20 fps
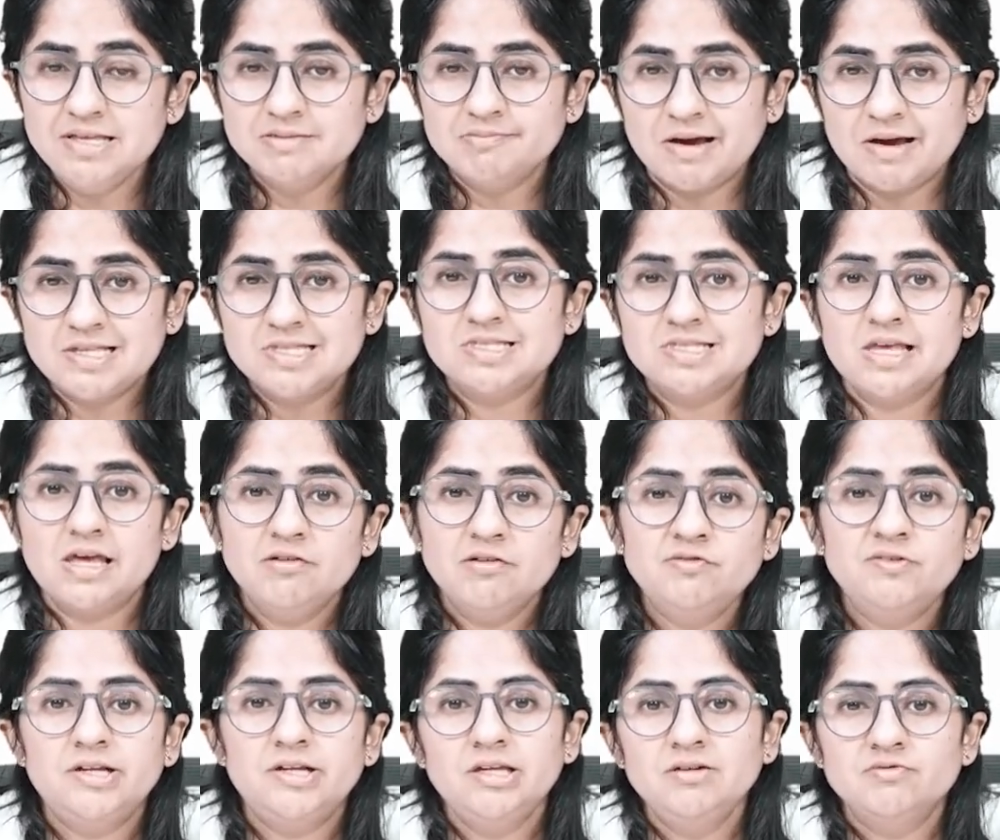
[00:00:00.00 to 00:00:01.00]
my
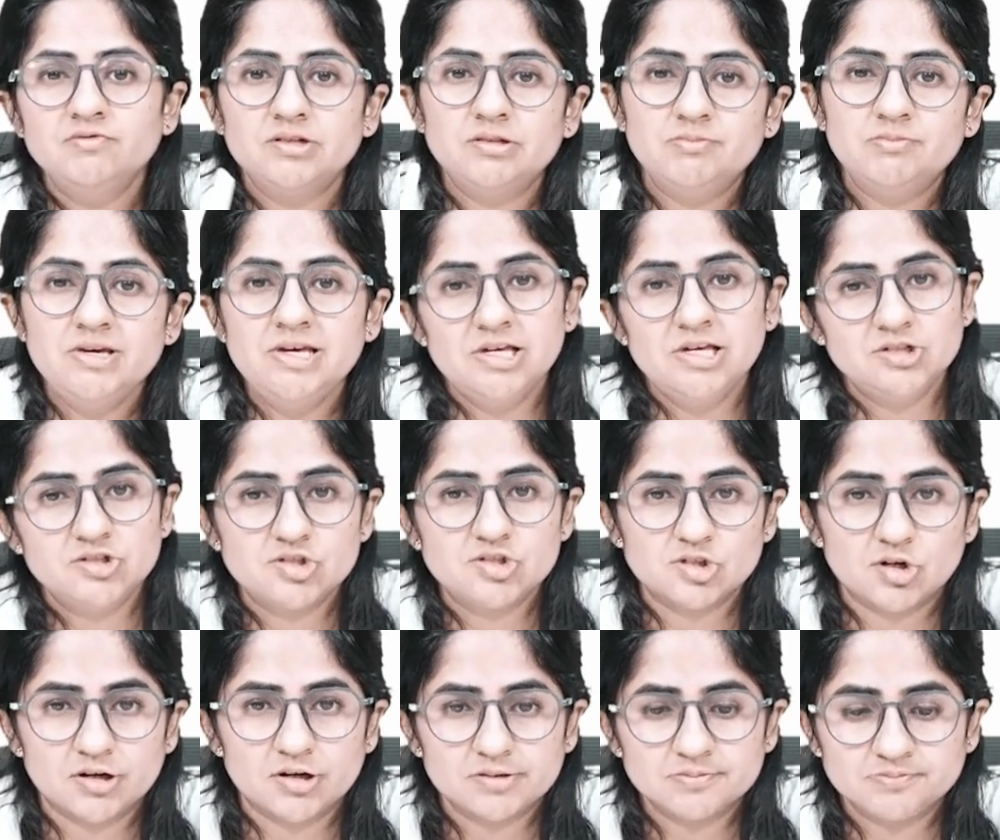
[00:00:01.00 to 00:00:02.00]
safety will be
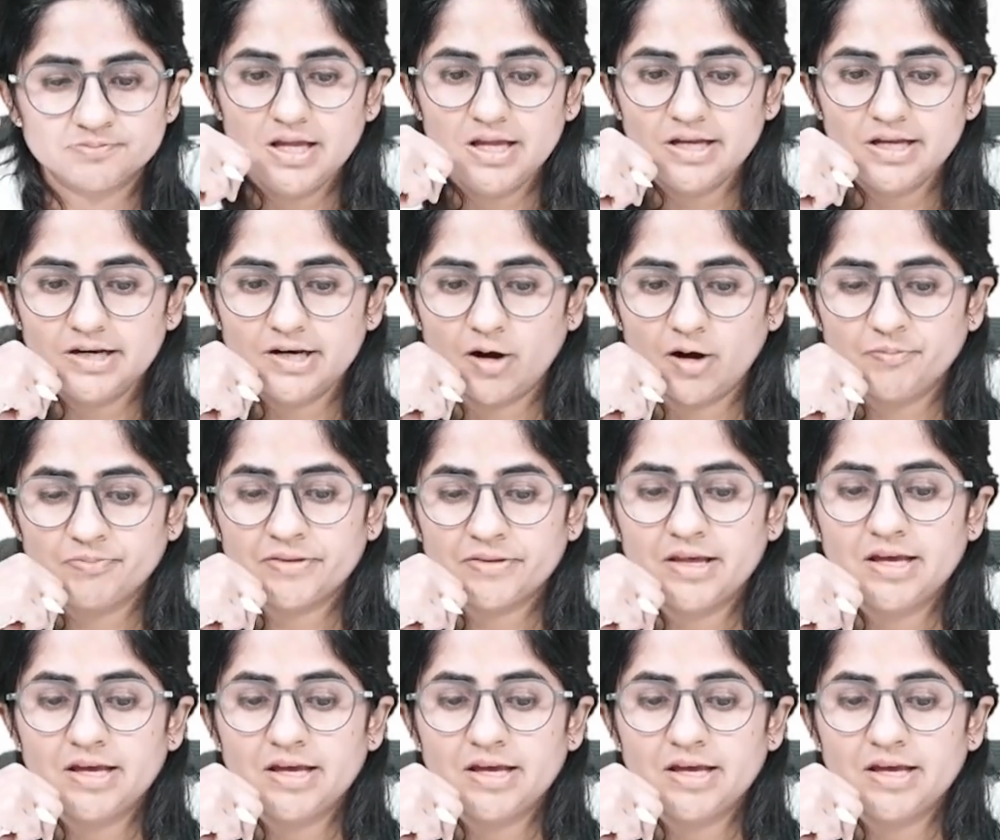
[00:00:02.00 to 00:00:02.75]
ensured. Now,